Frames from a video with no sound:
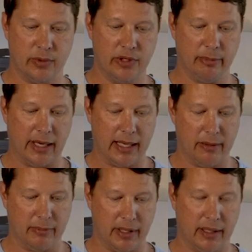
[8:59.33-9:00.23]
when you buy
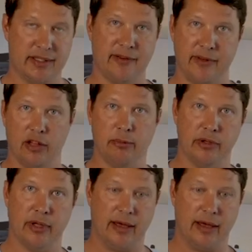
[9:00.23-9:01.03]
it, but it's available